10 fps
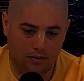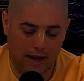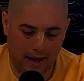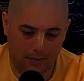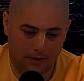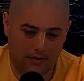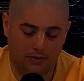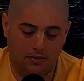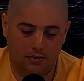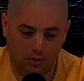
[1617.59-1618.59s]

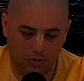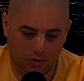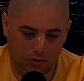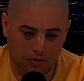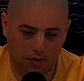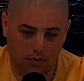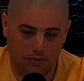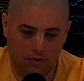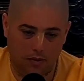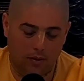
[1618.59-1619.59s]
habits, social
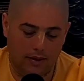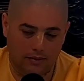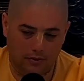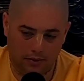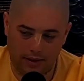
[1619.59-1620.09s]
norms, our ways of